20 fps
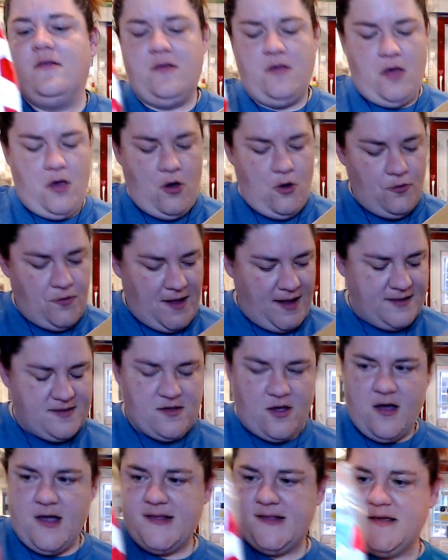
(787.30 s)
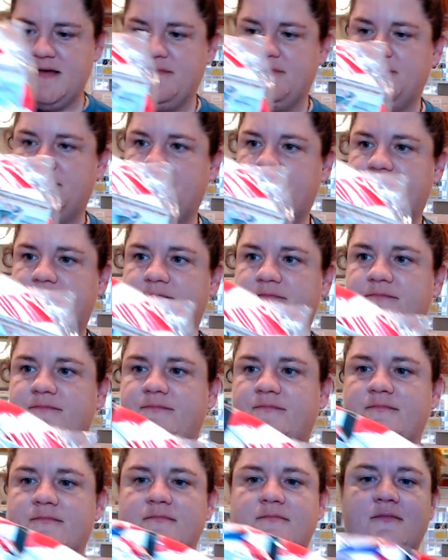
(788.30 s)
Oh, that's awesome.
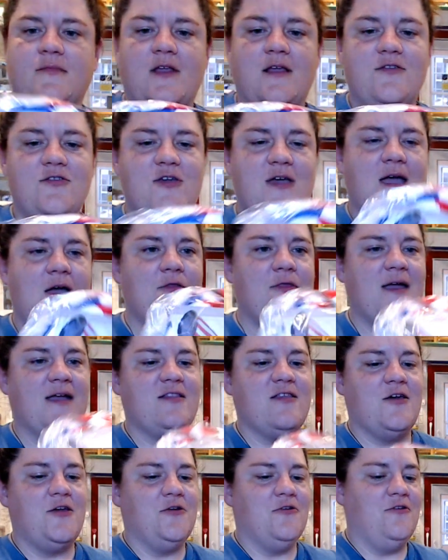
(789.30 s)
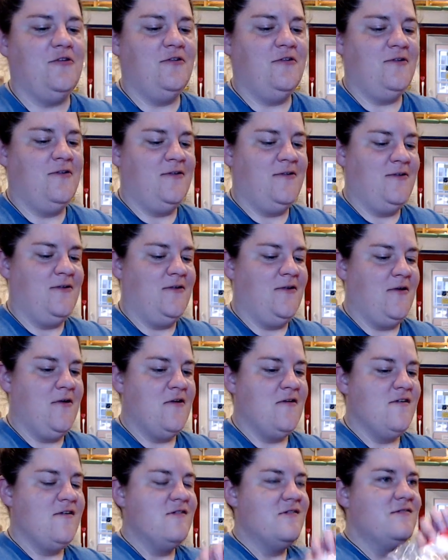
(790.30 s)
Check out that tunnel. Oh,
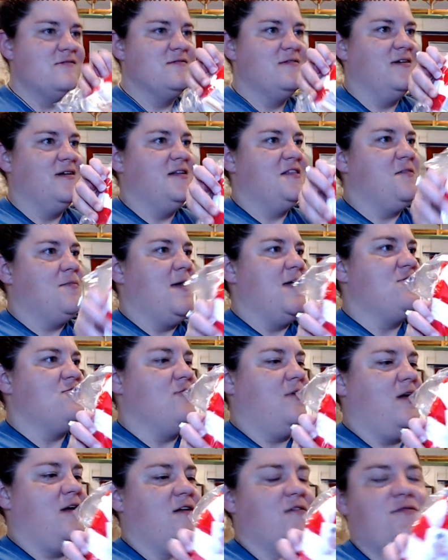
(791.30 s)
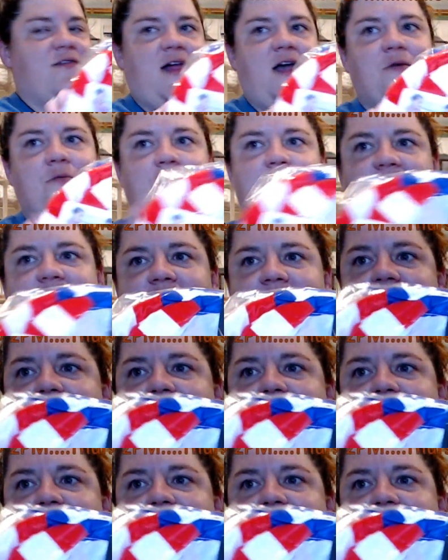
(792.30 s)
cool. It's a patriotic flag oh, wow. one.